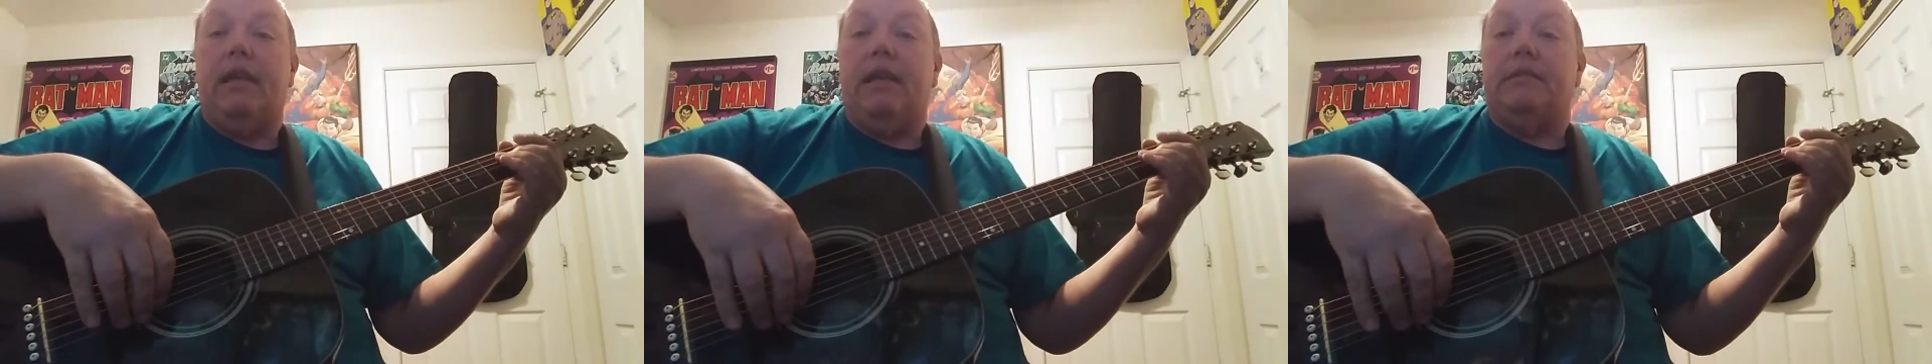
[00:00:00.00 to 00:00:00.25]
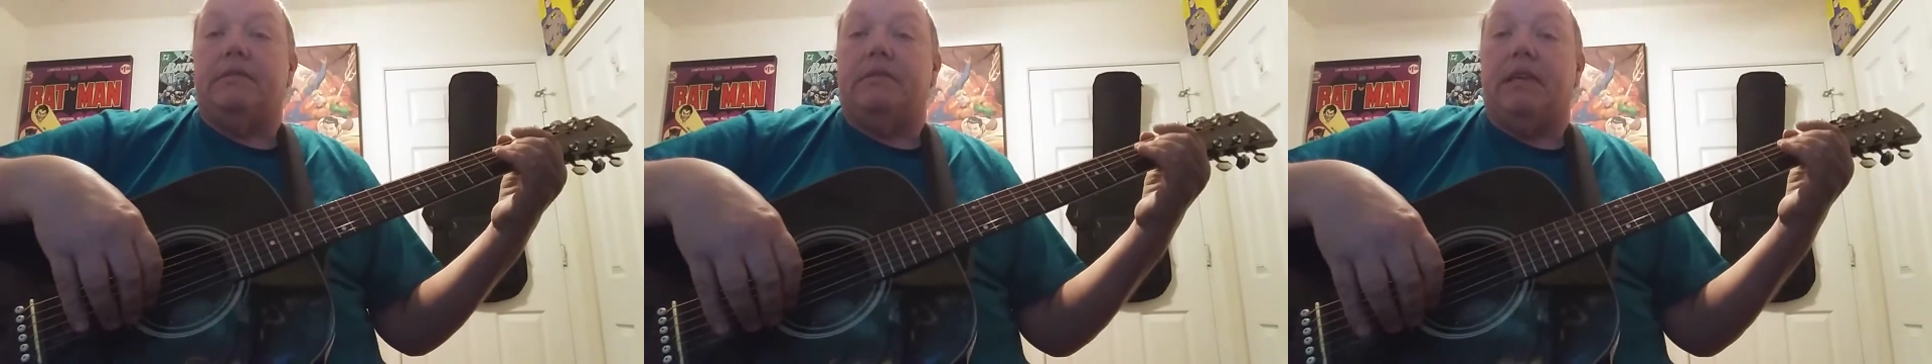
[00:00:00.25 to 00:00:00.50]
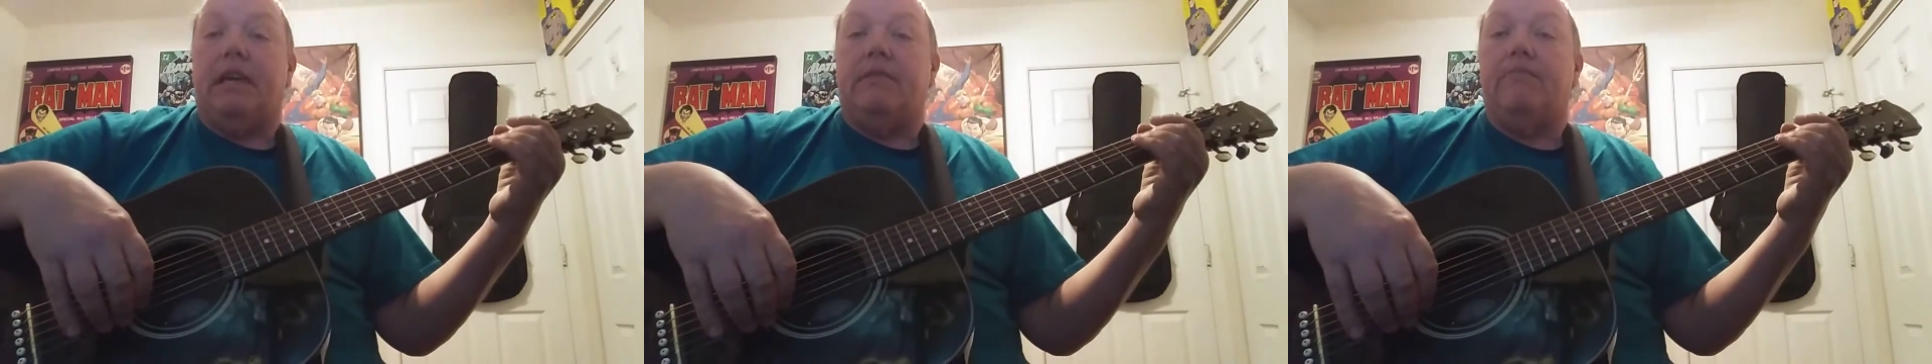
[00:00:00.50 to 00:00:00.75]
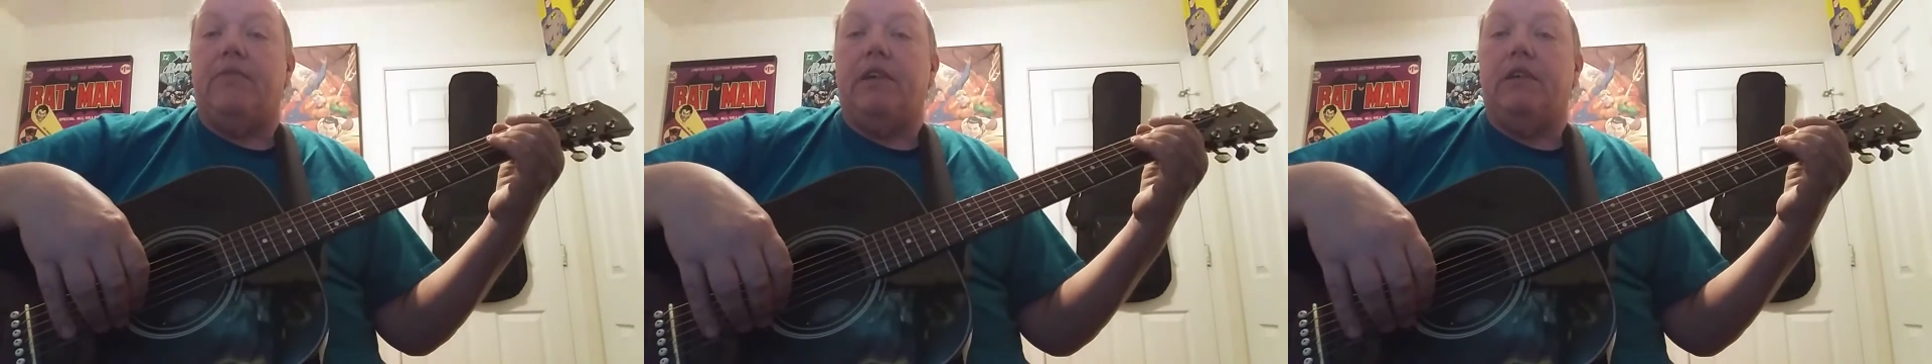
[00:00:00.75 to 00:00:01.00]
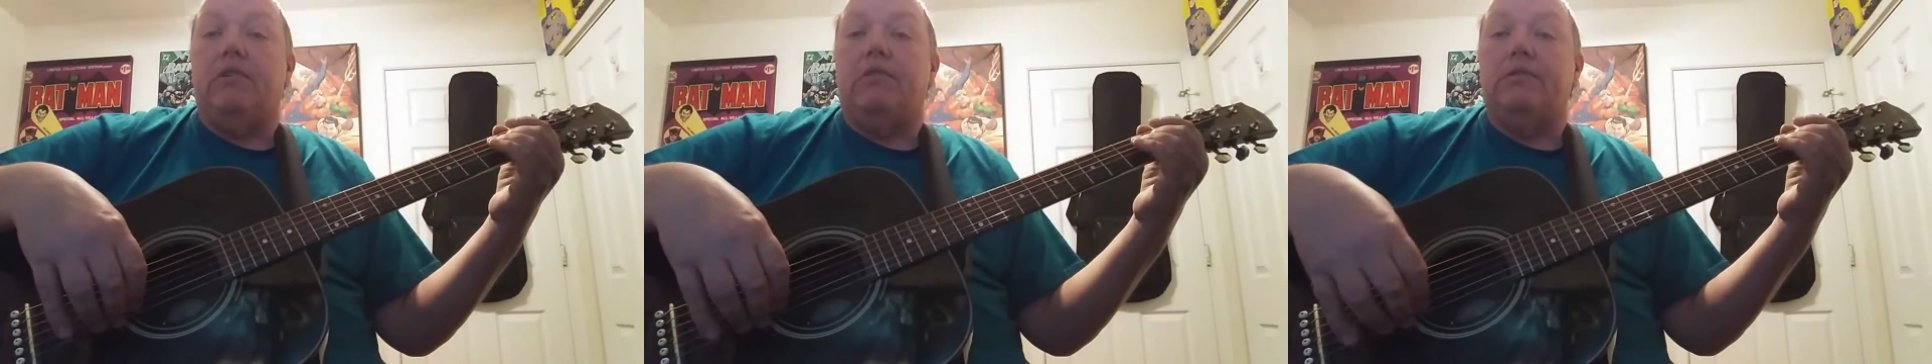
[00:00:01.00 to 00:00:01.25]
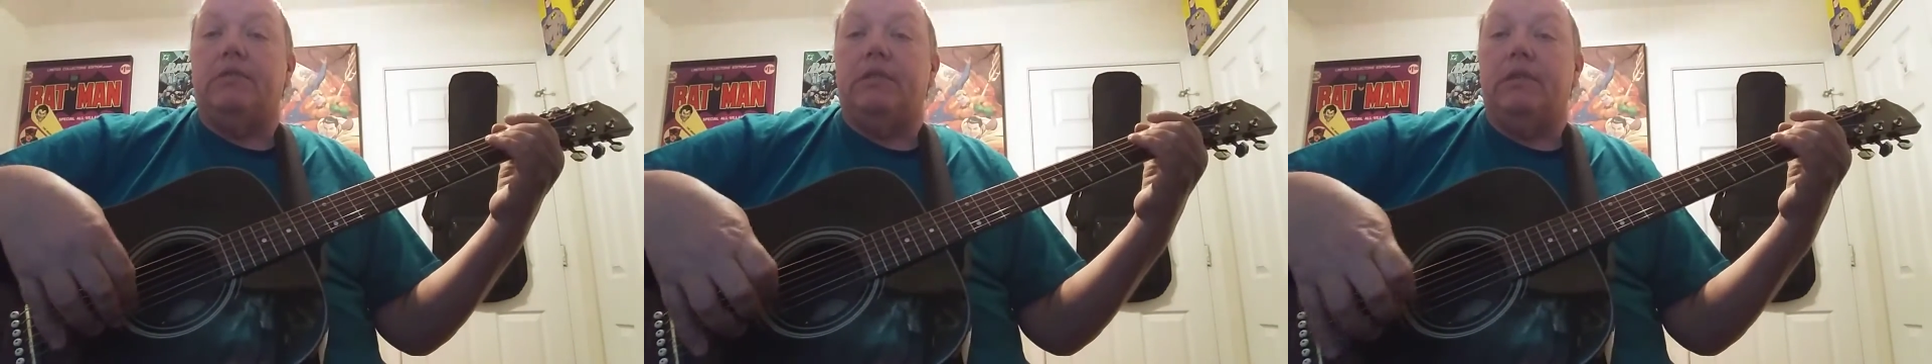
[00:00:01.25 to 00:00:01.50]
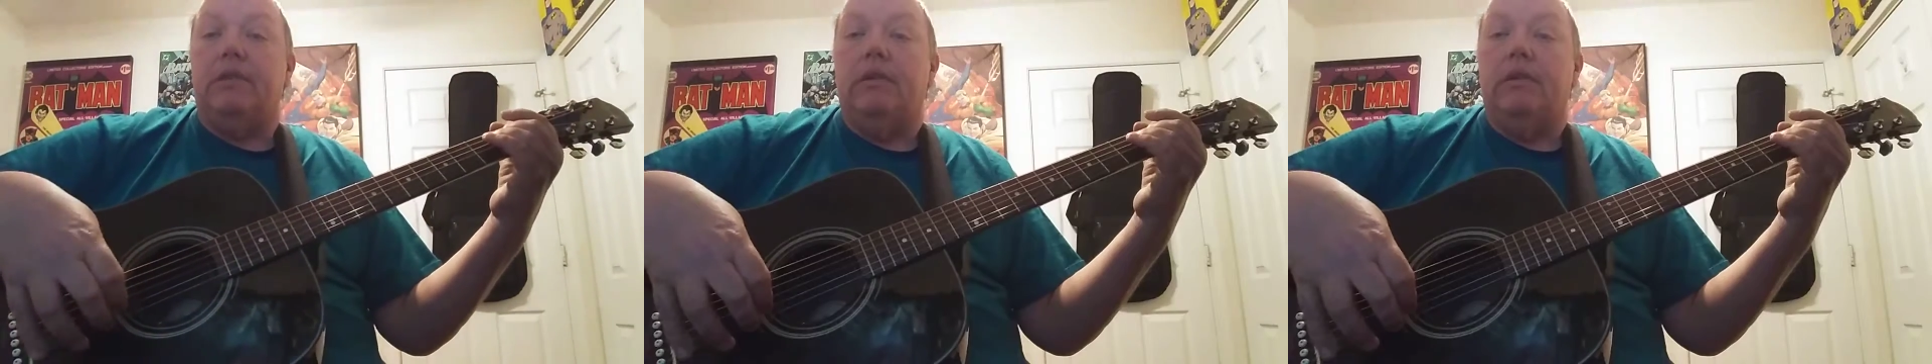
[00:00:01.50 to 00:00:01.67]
and 2nd fingers